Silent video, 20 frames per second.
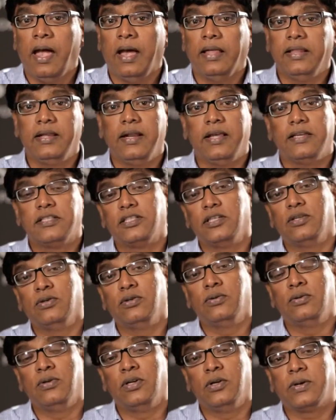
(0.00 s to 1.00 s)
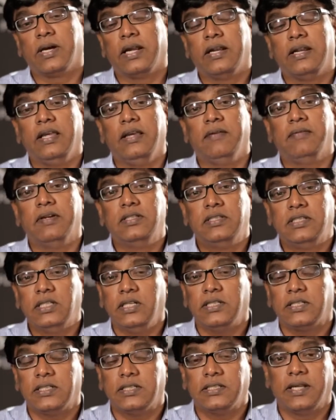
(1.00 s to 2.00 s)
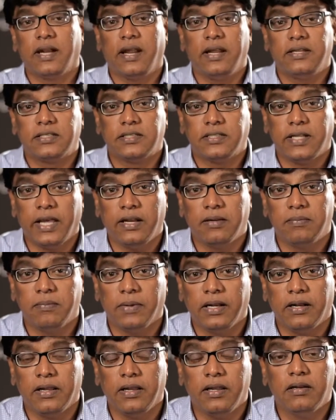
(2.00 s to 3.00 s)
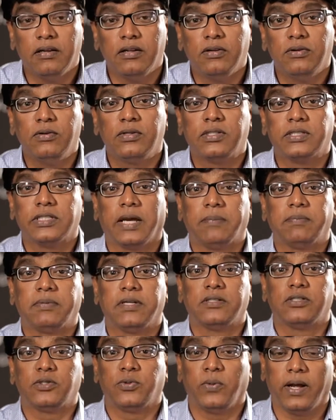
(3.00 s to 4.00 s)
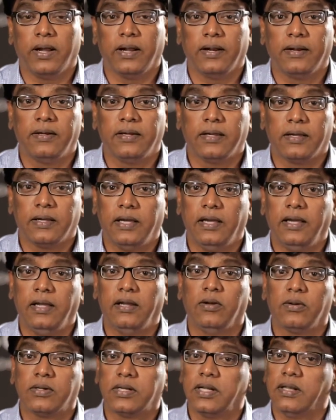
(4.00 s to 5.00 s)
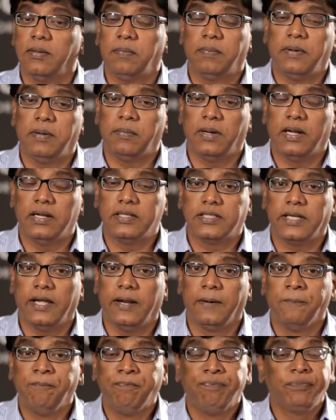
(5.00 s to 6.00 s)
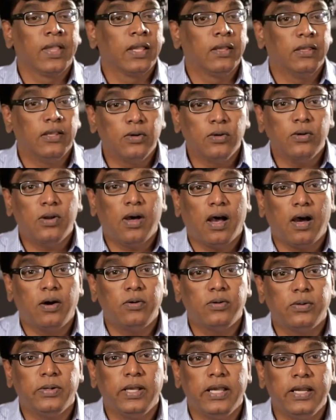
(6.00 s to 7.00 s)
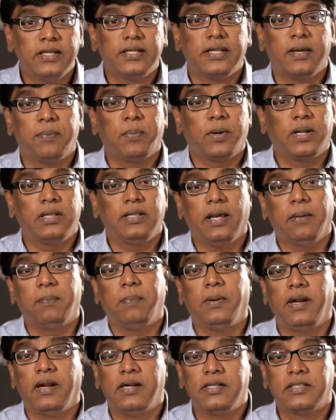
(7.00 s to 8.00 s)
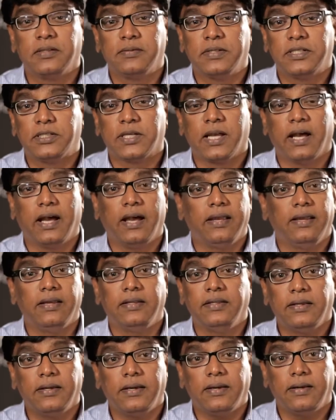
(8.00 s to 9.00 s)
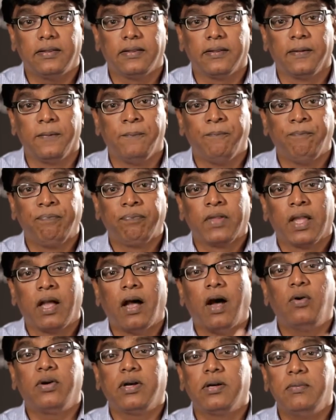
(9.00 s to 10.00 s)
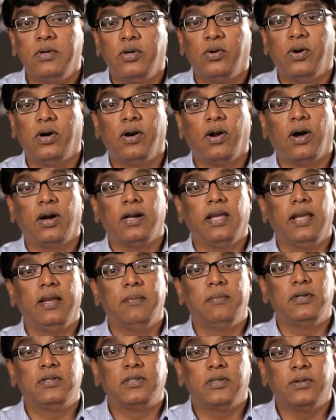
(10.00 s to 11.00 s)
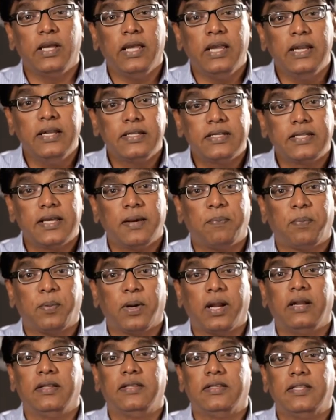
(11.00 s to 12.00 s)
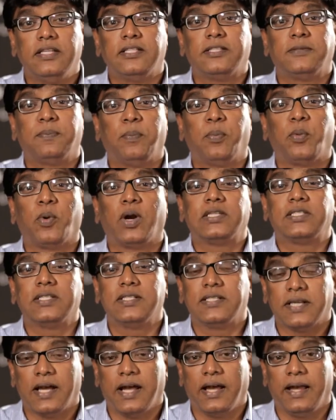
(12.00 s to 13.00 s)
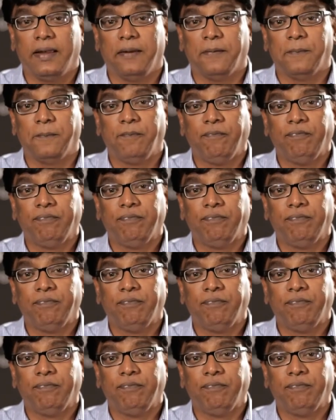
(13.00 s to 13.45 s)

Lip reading: And then as you look at even Jesus' great statement in Luke chapter 12, he looked at the people and said, "You know how to interpret the appearance of the sky and the earth. How come you are not able to interpret this present time?"